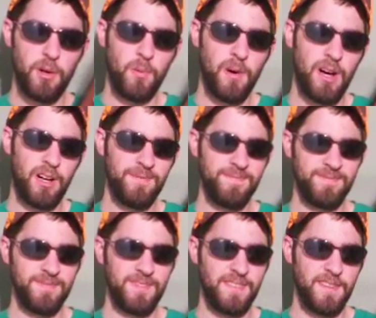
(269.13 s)
Well,
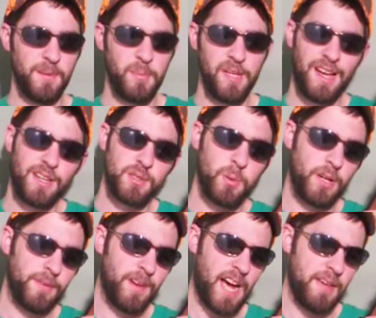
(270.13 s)
the
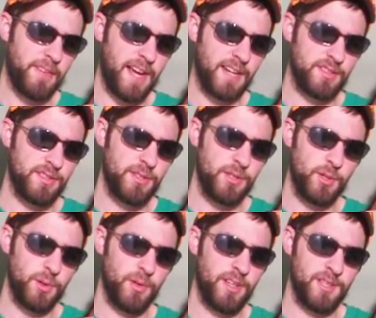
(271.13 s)
BX25
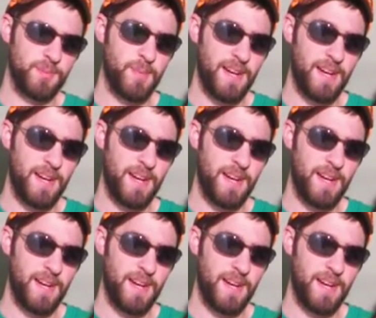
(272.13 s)
X2 is